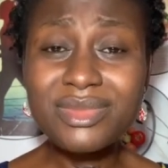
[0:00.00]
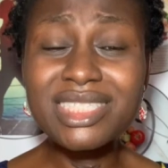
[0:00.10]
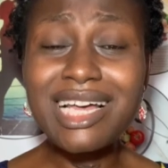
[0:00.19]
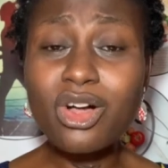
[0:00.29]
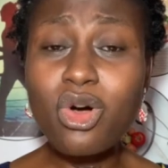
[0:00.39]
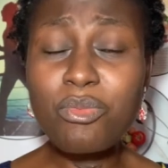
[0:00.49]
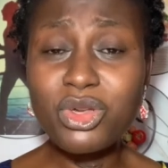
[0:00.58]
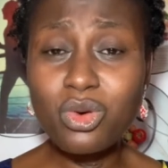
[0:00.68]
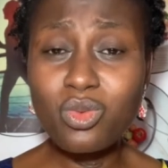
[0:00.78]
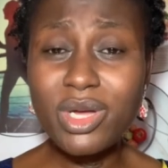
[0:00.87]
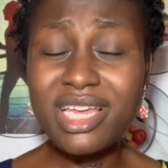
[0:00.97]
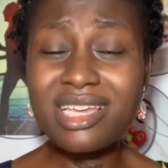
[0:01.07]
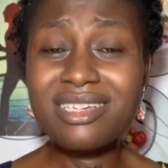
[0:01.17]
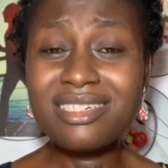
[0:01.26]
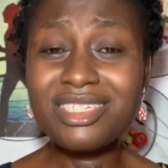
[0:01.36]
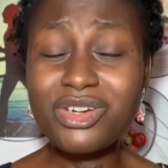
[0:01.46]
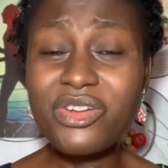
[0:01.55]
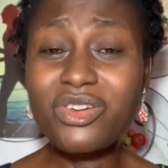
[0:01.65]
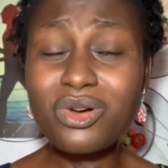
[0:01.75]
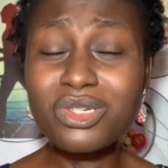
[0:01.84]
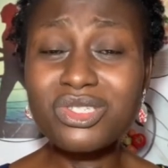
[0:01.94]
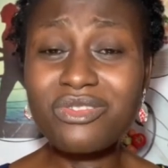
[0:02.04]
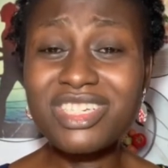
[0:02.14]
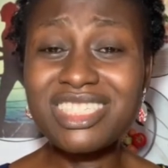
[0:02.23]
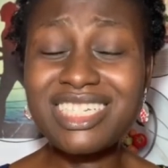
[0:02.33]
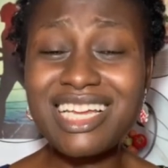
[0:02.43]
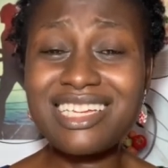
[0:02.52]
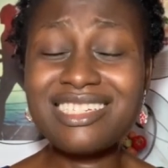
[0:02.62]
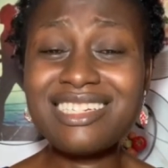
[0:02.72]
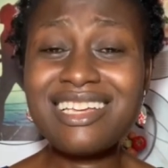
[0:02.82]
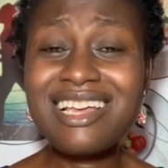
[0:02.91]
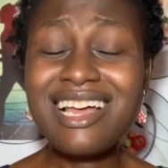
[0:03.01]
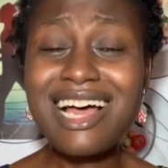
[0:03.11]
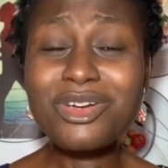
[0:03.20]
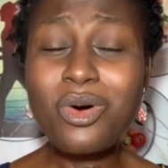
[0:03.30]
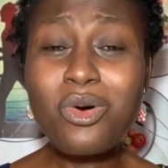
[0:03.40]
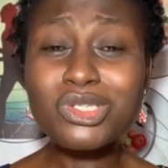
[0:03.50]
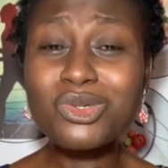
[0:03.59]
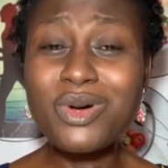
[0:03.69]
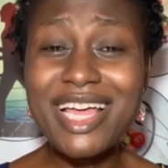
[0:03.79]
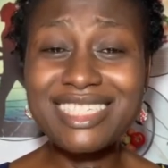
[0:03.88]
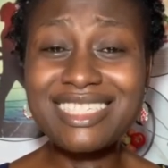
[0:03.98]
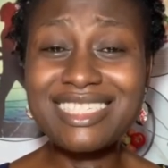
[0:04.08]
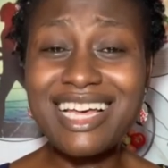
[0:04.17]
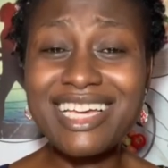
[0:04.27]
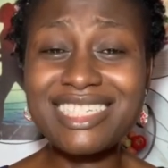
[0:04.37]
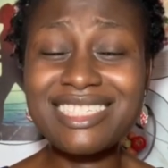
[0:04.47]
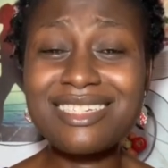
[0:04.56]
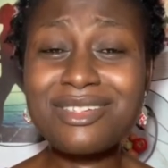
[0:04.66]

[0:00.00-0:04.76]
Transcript: that come your way during the course of the day. And also exercise.